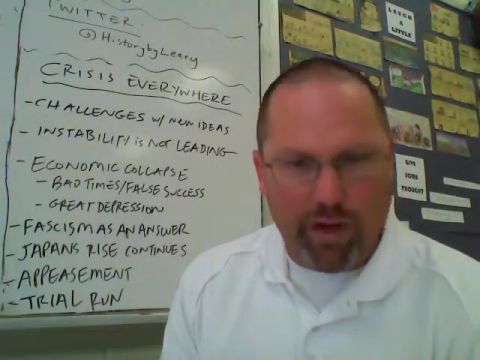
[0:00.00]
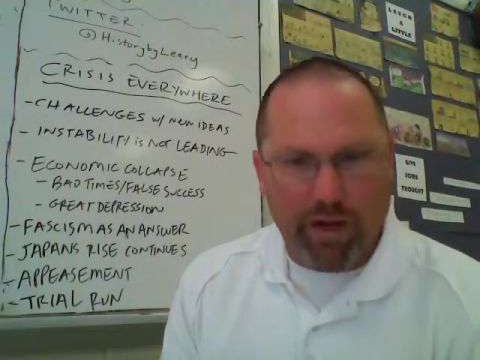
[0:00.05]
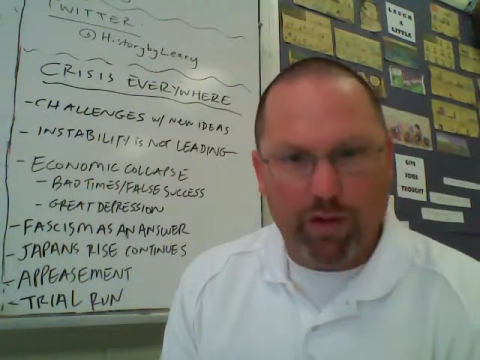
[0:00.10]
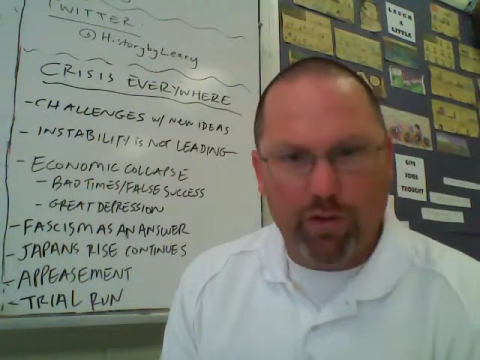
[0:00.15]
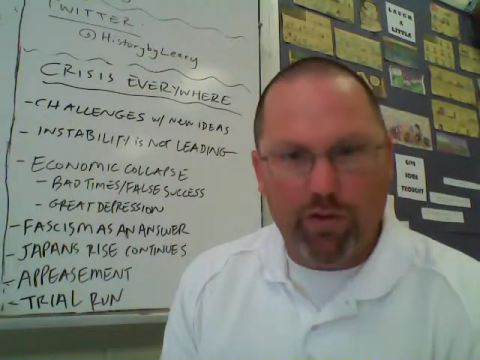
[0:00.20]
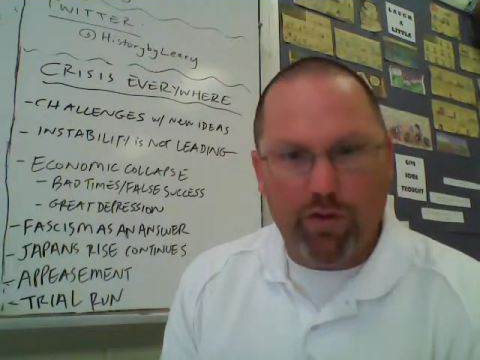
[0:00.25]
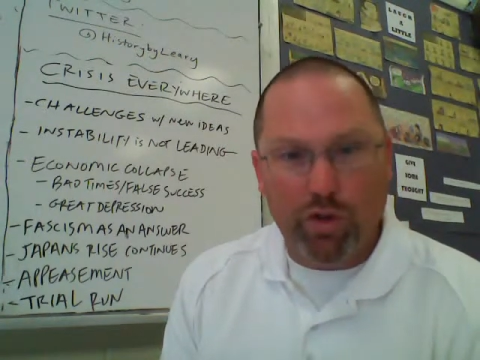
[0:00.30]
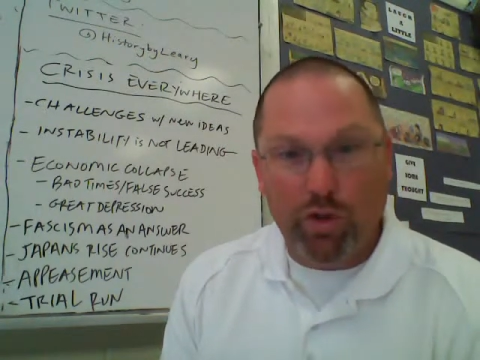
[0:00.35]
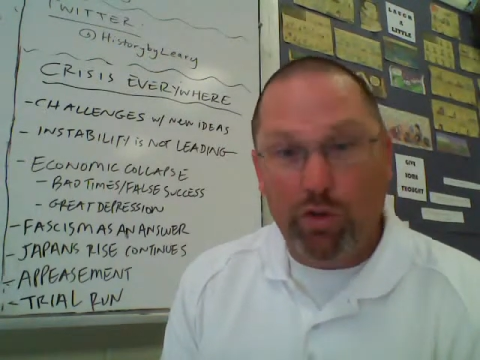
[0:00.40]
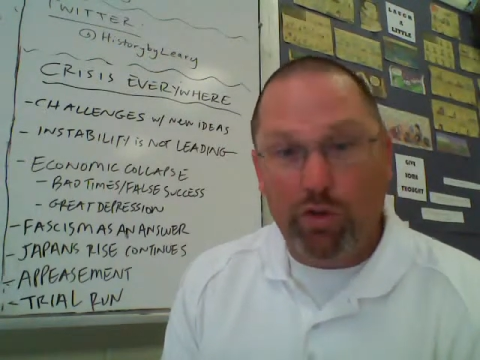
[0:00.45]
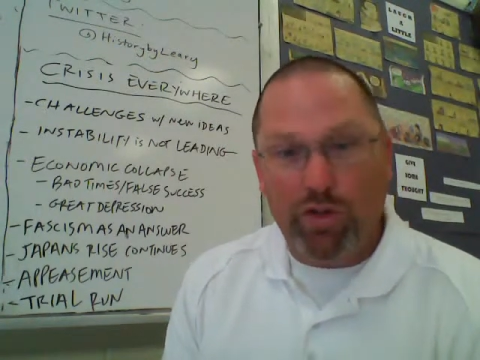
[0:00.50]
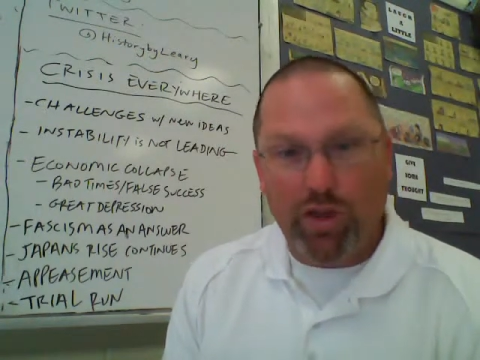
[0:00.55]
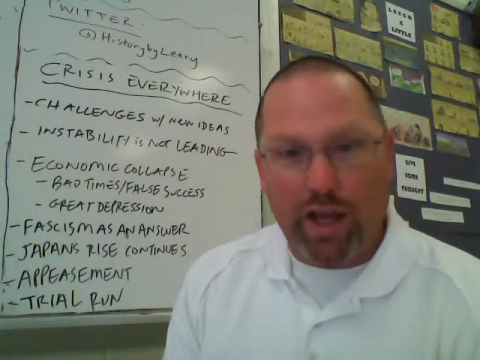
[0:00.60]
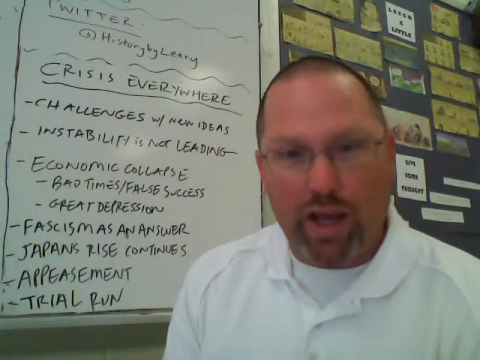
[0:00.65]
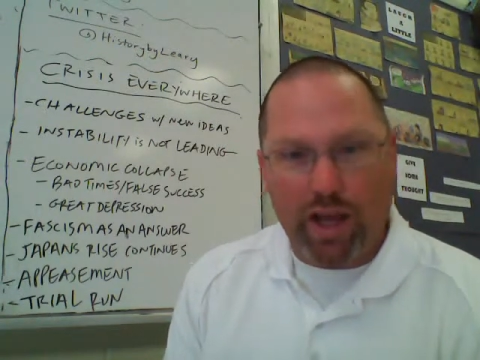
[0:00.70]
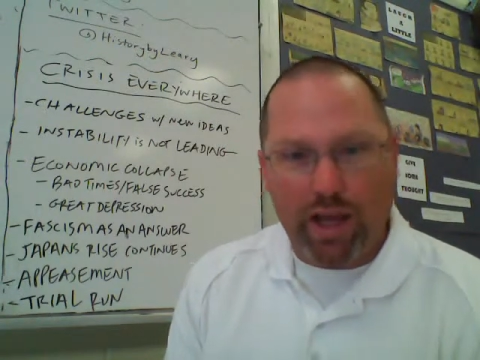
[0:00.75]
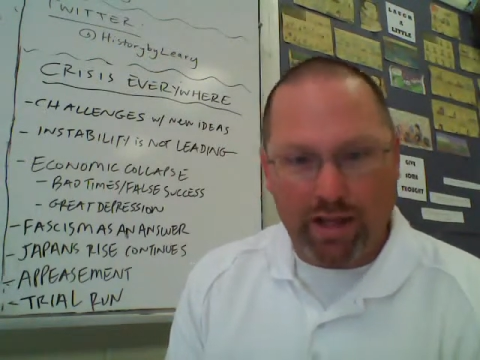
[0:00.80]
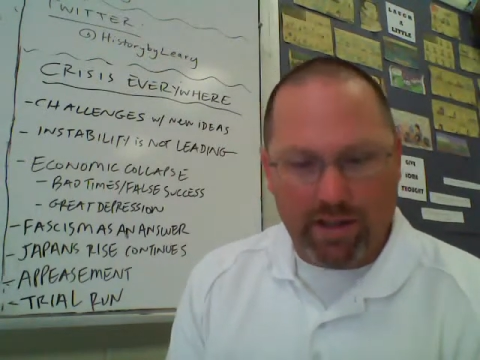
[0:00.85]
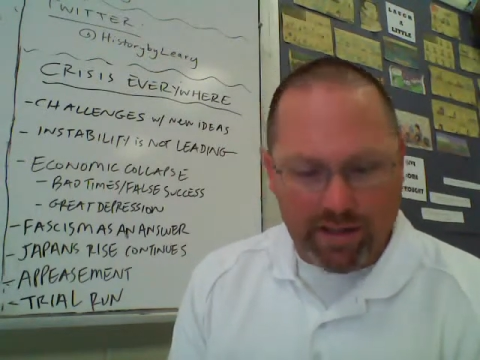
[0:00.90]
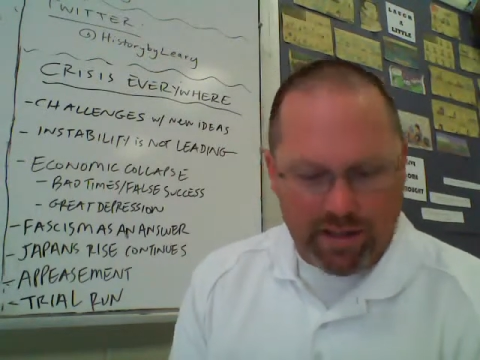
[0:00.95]
Il Duce,
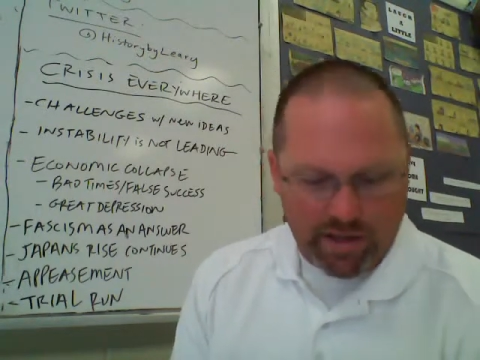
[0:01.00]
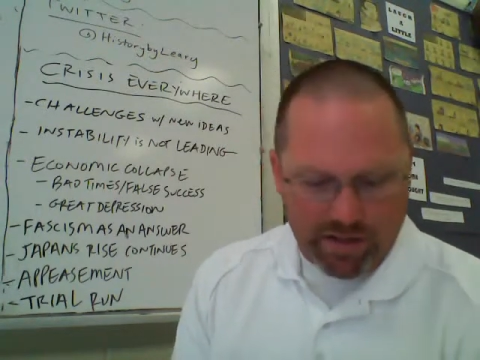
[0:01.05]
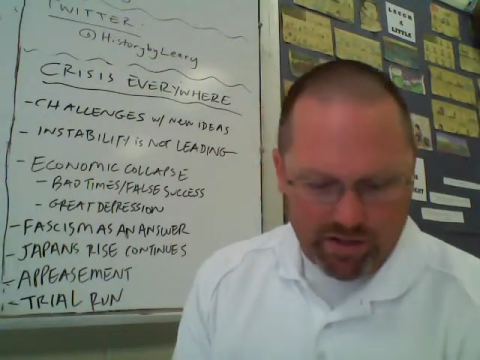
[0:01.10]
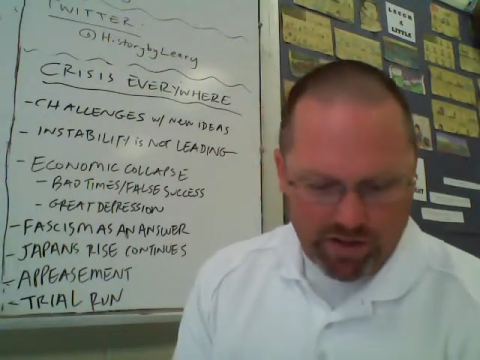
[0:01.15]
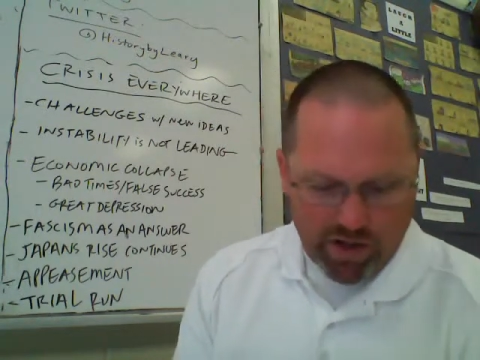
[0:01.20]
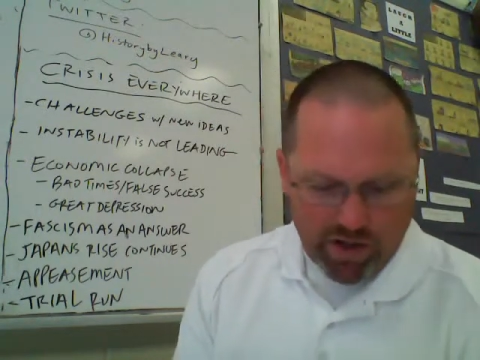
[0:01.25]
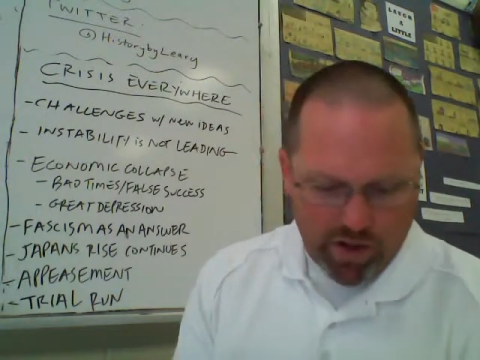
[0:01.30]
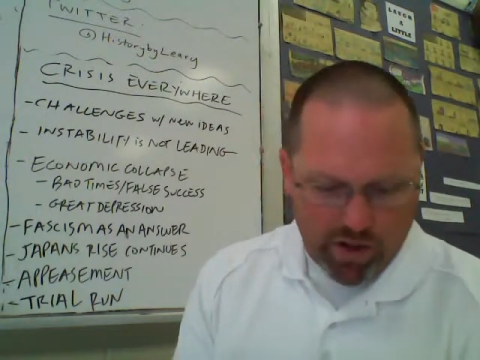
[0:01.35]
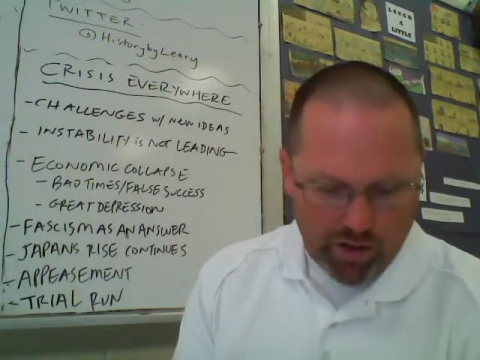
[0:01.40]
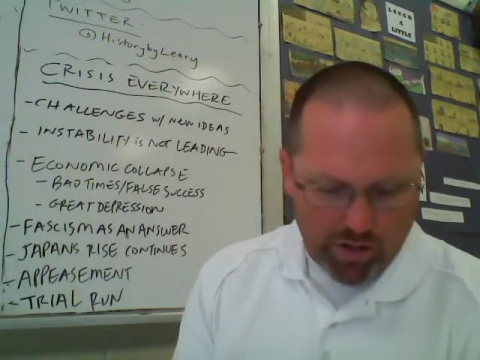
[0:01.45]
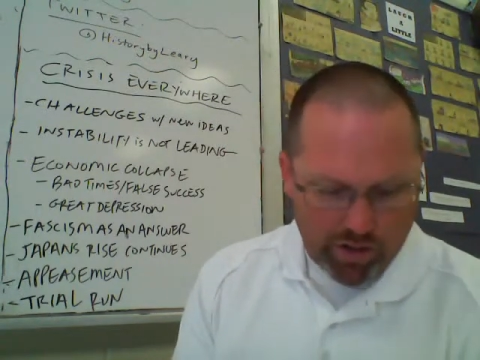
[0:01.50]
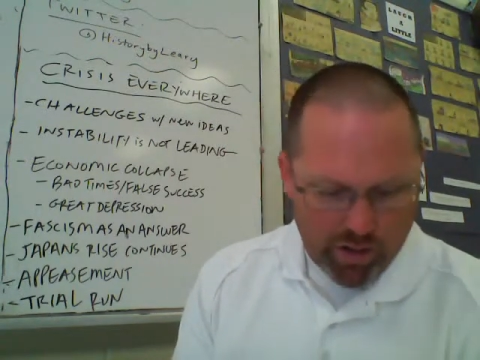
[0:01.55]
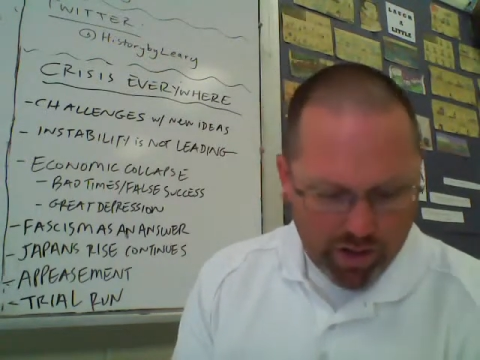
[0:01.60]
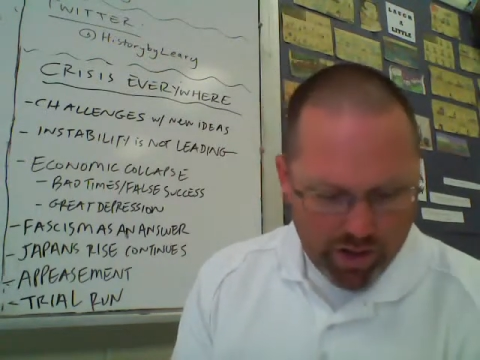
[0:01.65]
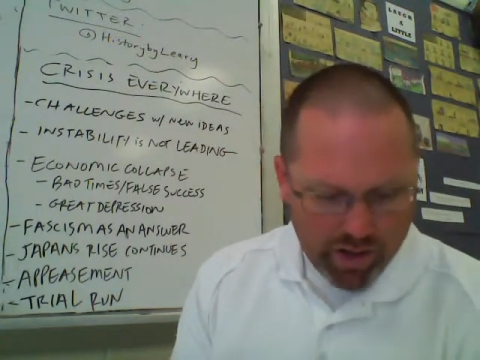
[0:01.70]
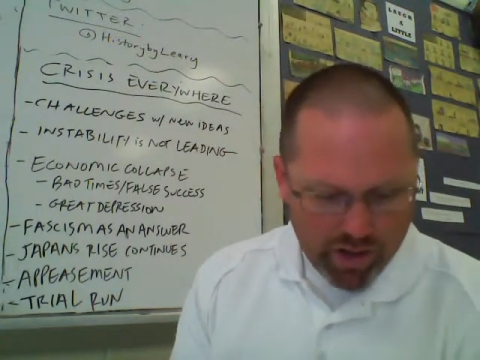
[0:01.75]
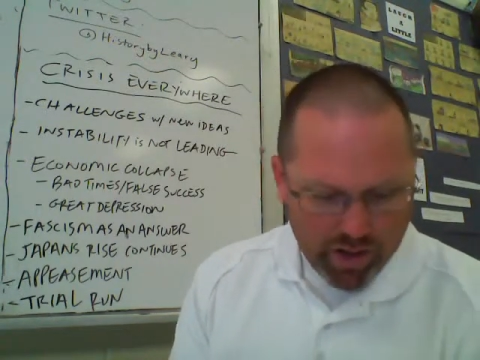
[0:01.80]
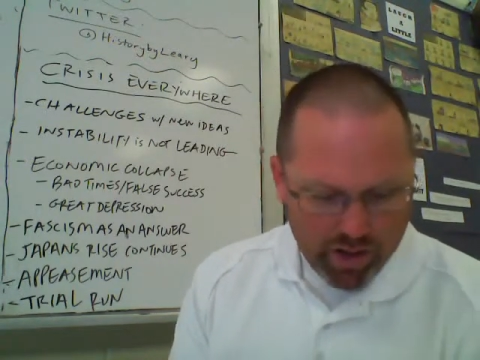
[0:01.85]
as he's known,